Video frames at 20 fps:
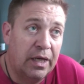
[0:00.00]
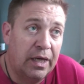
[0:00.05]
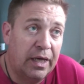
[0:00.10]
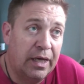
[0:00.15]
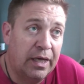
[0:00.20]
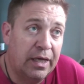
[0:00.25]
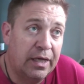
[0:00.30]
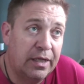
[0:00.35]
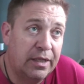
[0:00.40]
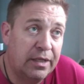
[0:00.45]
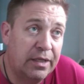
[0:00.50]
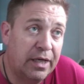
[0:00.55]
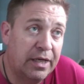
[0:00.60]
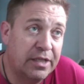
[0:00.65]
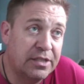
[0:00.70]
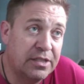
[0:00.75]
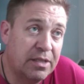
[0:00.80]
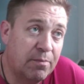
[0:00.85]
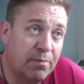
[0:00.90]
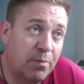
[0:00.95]
And
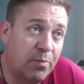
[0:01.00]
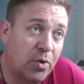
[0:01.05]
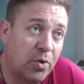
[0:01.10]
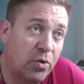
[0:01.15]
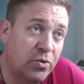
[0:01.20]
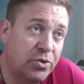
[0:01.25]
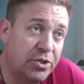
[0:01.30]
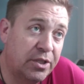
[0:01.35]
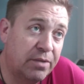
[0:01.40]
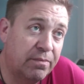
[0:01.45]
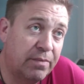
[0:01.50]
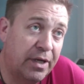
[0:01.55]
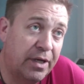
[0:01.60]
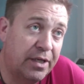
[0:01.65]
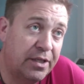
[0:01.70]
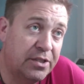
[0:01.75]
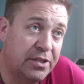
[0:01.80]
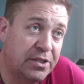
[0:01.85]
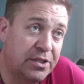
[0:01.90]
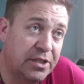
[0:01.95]
as I'm approaching
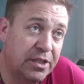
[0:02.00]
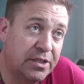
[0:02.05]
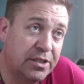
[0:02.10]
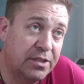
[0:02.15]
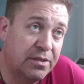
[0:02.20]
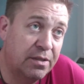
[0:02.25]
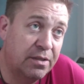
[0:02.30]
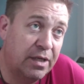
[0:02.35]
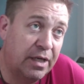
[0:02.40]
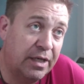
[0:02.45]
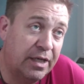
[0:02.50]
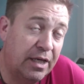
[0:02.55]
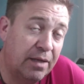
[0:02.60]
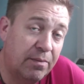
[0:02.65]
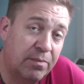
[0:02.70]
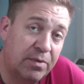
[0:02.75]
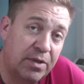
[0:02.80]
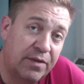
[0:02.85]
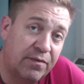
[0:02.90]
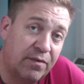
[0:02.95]
my six, I
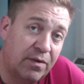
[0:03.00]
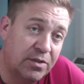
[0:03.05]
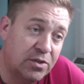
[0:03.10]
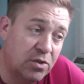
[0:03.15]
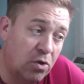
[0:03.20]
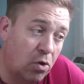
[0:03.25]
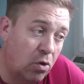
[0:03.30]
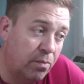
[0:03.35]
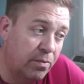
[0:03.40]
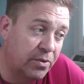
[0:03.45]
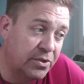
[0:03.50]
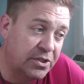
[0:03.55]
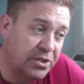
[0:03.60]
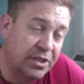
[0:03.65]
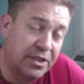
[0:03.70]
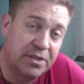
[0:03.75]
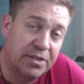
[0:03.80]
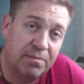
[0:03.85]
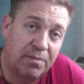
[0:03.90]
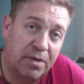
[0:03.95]
can't believe I was almost
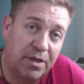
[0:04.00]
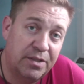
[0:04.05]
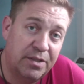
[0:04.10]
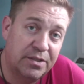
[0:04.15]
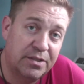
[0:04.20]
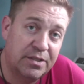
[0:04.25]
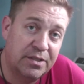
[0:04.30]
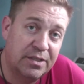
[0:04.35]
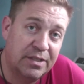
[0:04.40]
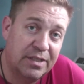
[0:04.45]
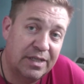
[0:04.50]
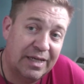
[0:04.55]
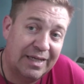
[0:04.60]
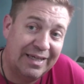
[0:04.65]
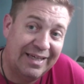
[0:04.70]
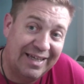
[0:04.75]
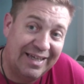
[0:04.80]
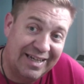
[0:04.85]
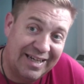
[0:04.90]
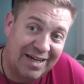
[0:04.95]
six months. I
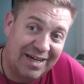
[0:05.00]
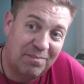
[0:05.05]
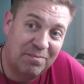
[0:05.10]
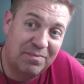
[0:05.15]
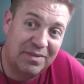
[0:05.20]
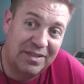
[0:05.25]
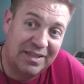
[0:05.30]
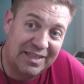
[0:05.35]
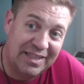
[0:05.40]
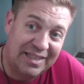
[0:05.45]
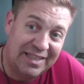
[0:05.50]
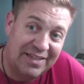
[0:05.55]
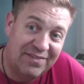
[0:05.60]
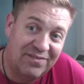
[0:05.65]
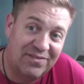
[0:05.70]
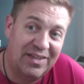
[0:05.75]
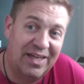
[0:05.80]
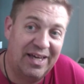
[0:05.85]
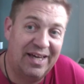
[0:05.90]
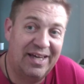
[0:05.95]
cannot
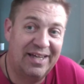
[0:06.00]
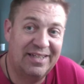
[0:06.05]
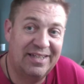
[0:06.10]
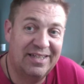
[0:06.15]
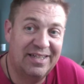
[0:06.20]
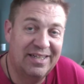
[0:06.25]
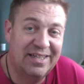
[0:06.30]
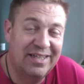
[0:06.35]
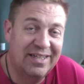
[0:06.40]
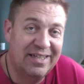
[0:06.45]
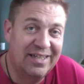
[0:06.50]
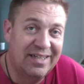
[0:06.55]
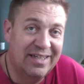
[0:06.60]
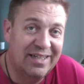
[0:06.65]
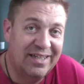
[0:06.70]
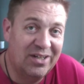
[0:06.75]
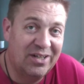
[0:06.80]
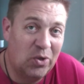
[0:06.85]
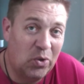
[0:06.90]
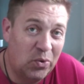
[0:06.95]
believe that
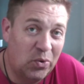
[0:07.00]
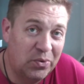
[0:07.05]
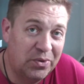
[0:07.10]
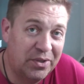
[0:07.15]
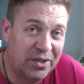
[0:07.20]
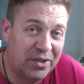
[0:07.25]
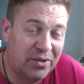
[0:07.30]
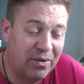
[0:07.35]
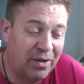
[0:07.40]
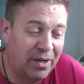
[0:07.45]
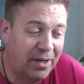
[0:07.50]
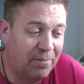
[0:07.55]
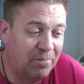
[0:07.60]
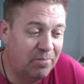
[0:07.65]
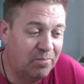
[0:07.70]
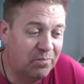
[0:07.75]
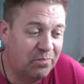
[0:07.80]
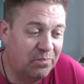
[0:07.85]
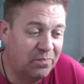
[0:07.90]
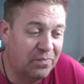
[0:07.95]
holy crap.
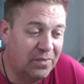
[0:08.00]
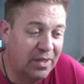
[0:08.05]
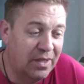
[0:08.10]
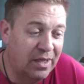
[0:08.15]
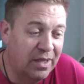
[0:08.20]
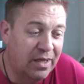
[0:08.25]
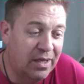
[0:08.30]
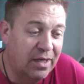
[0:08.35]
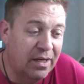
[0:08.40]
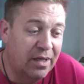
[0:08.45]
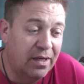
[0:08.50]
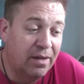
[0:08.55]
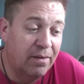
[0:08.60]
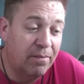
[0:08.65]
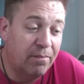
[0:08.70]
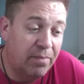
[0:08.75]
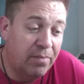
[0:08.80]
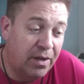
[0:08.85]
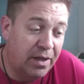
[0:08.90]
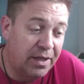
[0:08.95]

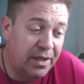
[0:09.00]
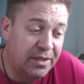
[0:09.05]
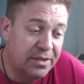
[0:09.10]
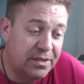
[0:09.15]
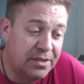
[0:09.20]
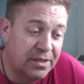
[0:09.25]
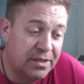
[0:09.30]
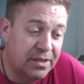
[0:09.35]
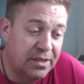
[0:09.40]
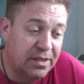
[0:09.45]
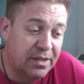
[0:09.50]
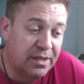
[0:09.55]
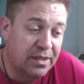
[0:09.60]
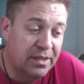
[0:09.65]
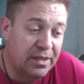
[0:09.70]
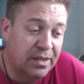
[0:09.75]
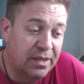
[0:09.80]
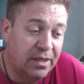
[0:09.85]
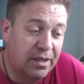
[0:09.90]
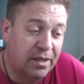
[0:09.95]
But
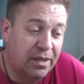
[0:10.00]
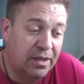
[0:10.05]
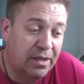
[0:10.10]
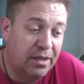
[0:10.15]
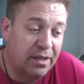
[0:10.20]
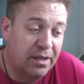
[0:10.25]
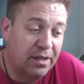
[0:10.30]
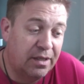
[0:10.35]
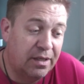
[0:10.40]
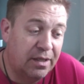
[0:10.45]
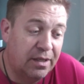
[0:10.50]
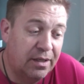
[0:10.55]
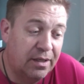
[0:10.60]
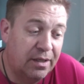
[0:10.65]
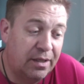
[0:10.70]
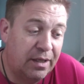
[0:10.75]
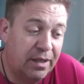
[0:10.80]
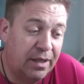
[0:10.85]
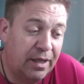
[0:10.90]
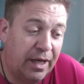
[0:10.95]
uh,
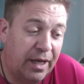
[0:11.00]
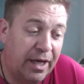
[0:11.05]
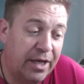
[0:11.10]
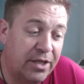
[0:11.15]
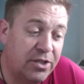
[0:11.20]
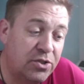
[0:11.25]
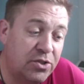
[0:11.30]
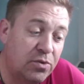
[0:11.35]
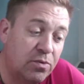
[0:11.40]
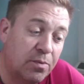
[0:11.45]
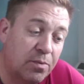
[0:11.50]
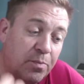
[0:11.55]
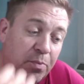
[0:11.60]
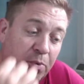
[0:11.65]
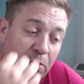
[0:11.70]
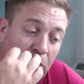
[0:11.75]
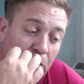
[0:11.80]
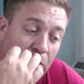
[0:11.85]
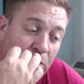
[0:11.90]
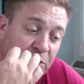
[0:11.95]
as you
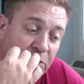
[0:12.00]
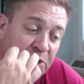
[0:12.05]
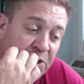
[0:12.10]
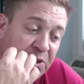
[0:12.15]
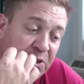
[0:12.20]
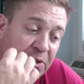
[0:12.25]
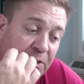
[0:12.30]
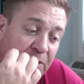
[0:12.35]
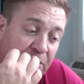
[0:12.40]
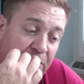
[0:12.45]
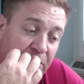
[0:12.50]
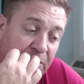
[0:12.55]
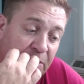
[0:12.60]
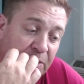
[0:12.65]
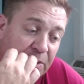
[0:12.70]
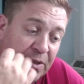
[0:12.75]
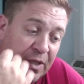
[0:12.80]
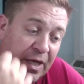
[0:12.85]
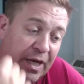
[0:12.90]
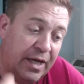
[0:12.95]
approach
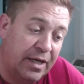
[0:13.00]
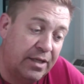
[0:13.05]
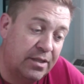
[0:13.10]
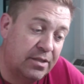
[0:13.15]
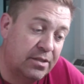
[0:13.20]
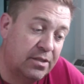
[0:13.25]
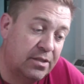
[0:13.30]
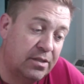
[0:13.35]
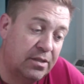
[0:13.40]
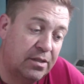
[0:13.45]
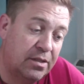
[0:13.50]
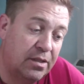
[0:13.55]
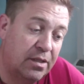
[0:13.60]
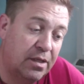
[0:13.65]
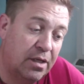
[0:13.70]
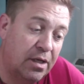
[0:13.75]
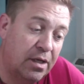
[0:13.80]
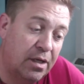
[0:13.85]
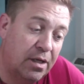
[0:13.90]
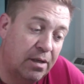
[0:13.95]
that,
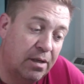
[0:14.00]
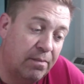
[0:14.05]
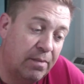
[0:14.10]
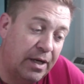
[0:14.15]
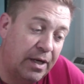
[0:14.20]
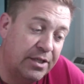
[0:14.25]
um,